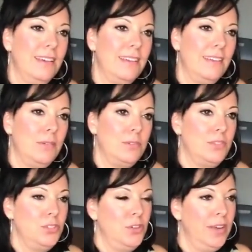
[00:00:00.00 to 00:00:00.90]
and I
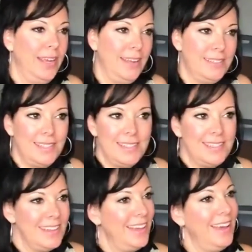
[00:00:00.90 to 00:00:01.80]
was intrigued,
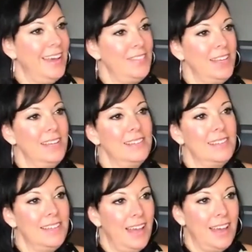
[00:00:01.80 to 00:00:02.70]
having
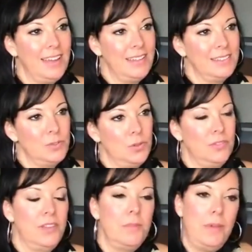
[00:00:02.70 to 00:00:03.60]
had it
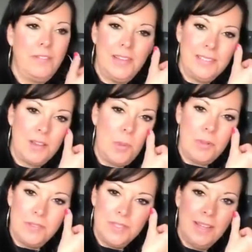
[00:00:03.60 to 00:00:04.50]
sort of in my face a
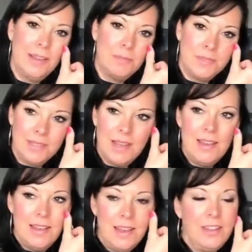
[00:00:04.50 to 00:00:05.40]
couple of times
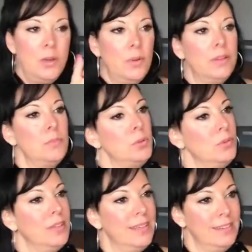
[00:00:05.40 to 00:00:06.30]
and knowing the
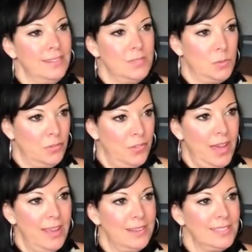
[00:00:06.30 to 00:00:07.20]
moon landings were
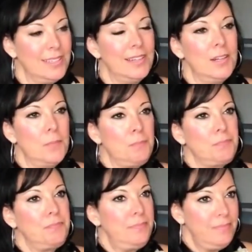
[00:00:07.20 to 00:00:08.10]
faked.
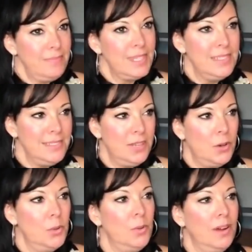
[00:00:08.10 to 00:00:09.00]

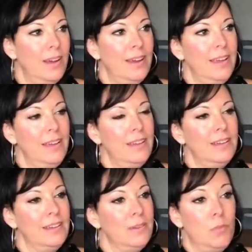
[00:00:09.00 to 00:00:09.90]
So I
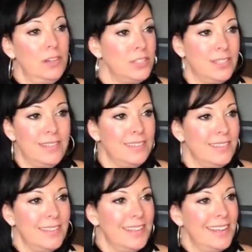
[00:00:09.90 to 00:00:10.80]
uh, watched it,
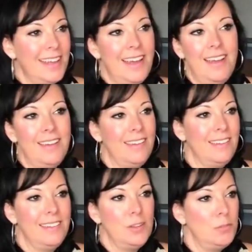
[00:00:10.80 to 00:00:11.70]

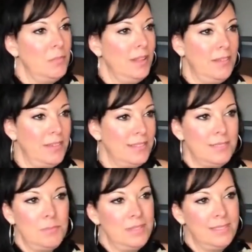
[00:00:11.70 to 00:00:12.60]
and my life
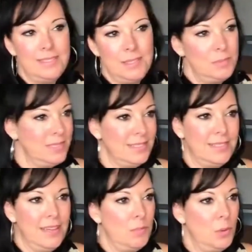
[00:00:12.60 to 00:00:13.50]
hasn't been the same
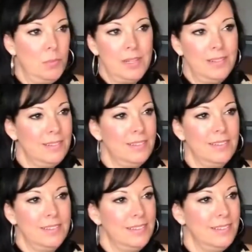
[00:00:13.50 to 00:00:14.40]
since that moment.
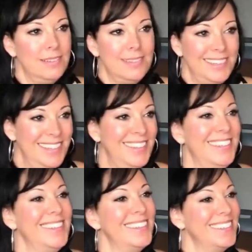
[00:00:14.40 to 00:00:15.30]

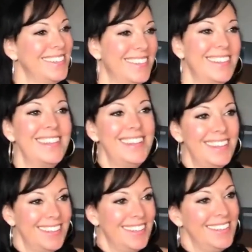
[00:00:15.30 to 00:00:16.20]
Hmm. yeah.
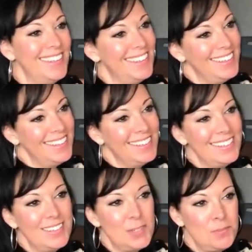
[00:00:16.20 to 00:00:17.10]

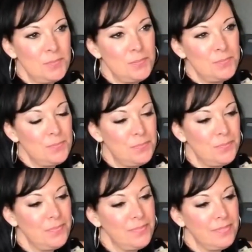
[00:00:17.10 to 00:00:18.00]
So, um,
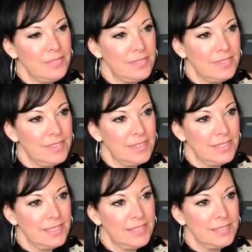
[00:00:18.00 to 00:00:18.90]

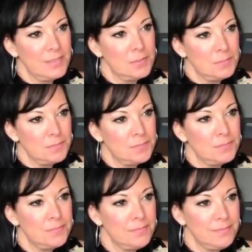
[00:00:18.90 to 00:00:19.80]
so
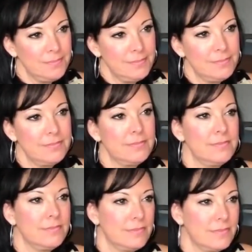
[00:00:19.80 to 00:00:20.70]
your background, I mean, you're a
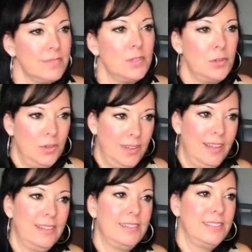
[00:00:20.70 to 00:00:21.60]
Christian, right? Correct.
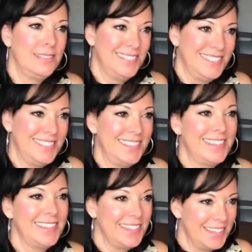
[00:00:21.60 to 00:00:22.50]
Or you
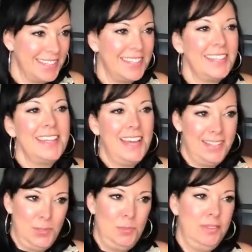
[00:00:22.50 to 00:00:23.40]
believe in the Bible?
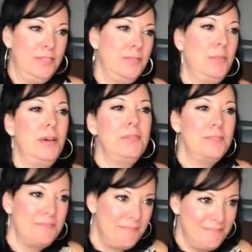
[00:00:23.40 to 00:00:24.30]
I do believe in the okay.
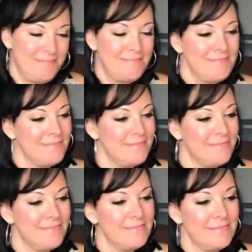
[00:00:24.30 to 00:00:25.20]
Bible. Okay.
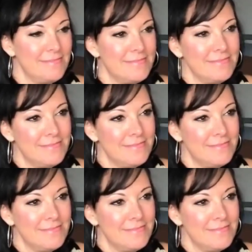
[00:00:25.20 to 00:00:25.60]
Um,